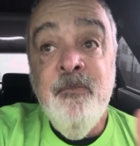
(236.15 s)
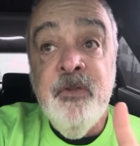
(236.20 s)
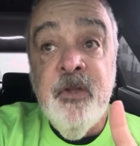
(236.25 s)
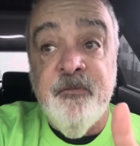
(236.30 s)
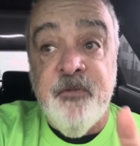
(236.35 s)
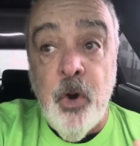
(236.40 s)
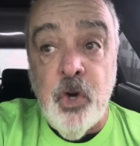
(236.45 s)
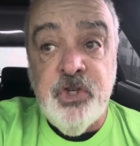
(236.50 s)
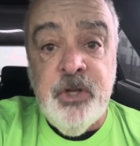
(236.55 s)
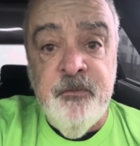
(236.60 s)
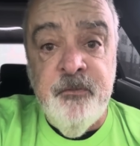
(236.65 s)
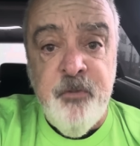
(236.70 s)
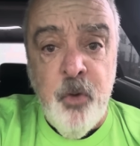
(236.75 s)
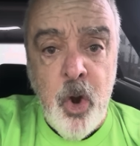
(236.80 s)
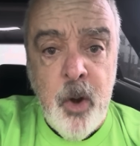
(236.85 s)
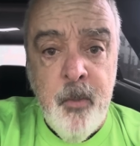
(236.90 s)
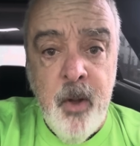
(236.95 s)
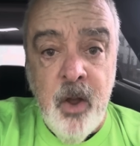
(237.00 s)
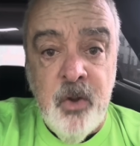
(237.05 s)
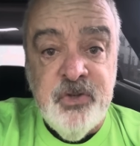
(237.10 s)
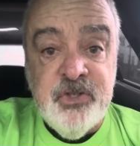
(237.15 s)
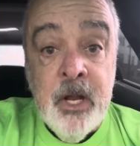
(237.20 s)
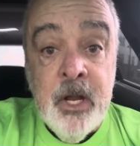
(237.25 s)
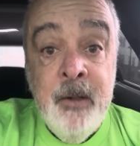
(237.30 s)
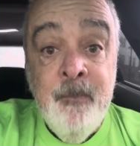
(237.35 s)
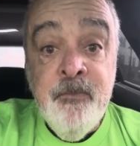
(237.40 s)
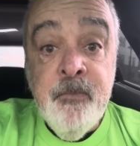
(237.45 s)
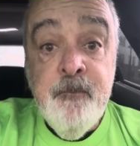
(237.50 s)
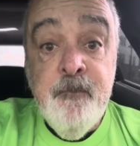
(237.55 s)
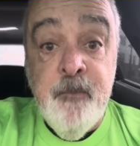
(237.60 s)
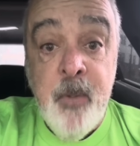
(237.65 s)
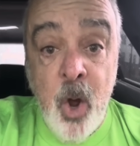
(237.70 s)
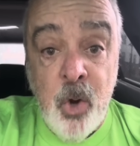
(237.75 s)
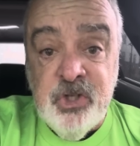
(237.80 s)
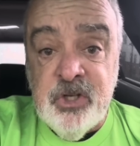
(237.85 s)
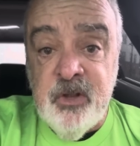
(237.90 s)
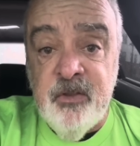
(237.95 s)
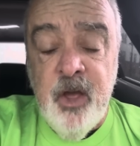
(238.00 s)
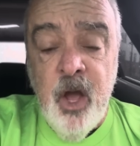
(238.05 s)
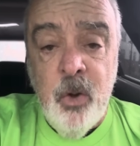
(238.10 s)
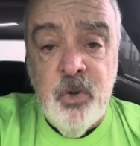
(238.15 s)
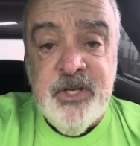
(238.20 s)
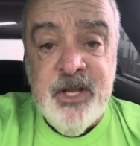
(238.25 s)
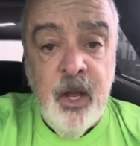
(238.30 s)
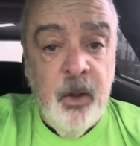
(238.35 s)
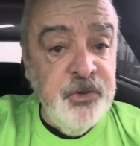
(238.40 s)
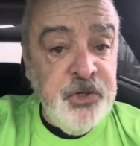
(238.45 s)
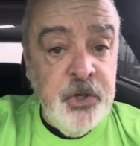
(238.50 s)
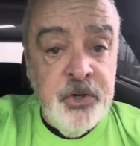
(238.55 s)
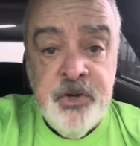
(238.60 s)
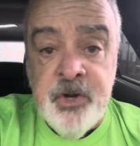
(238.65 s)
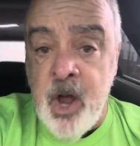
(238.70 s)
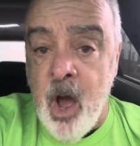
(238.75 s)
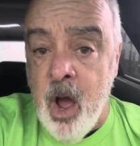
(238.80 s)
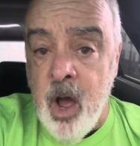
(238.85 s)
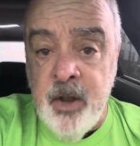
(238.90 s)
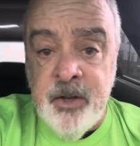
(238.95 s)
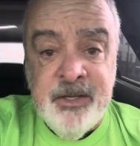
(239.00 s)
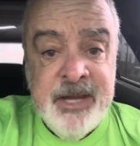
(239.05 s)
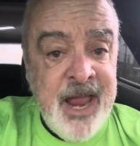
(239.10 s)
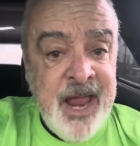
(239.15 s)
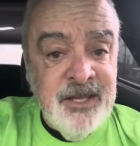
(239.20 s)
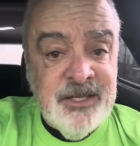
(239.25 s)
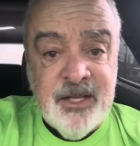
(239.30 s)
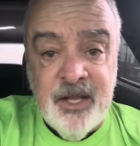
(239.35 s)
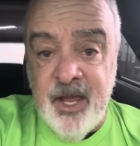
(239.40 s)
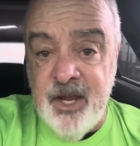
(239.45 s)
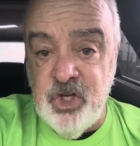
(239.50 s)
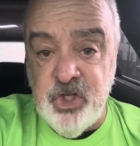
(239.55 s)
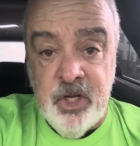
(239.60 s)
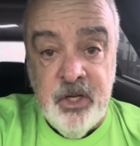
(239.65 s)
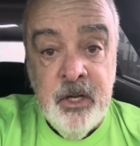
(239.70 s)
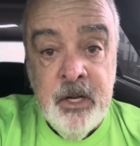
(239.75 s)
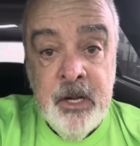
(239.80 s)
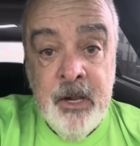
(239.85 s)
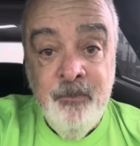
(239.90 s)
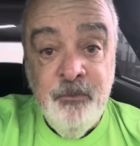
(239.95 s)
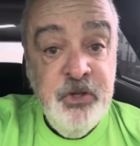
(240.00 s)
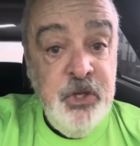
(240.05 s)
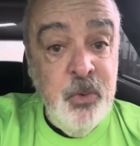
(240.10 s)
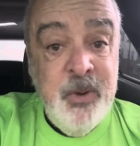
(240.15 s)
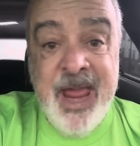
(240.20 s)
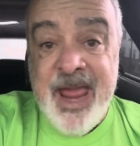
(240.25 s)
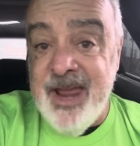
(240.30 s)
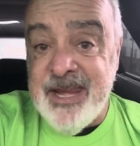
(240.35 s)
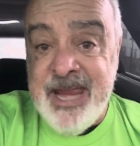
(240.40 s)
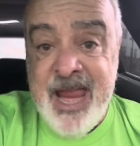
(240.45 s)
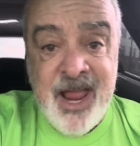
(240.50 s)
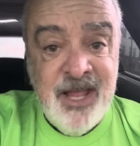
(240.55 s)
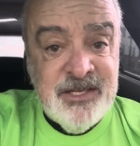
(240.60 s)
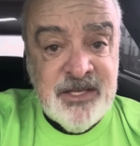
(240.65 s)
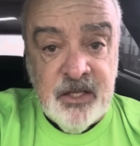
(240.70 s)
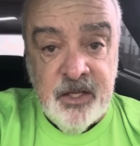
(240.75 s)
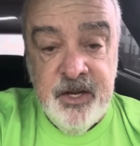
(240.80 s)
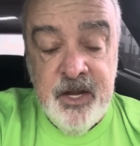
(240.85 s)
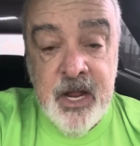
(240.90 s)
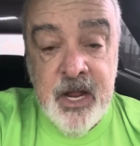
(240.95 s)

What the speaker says: First and foremost, most of the hotels are non-cancellation. You can't cancel it.